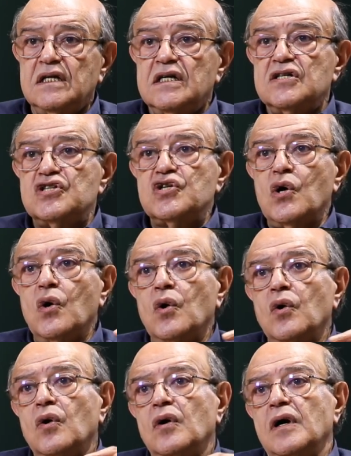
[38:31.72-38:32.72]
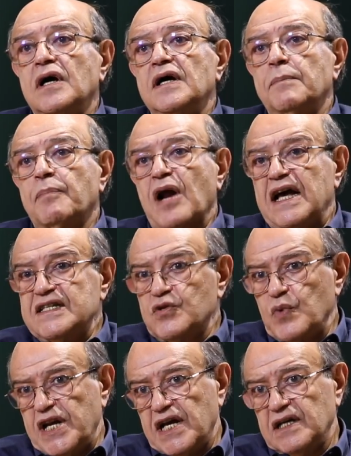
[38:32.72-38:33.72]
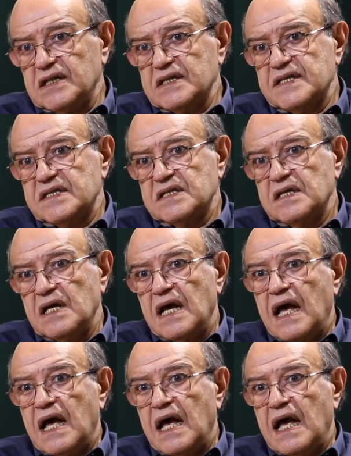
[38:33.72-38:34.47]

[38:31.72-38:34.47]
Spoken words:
So prize winners